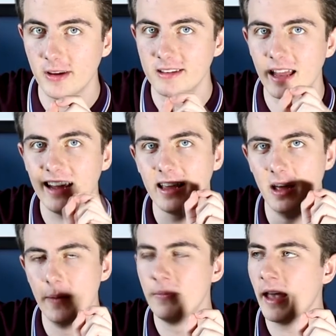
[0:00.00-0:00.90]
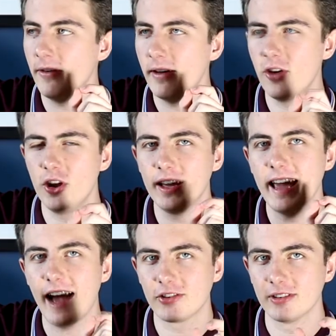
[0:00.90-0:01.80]
It's like, have you ever heard a
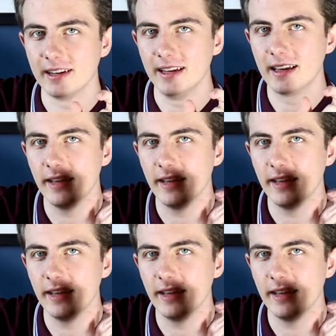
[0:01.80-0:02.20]
gas leak?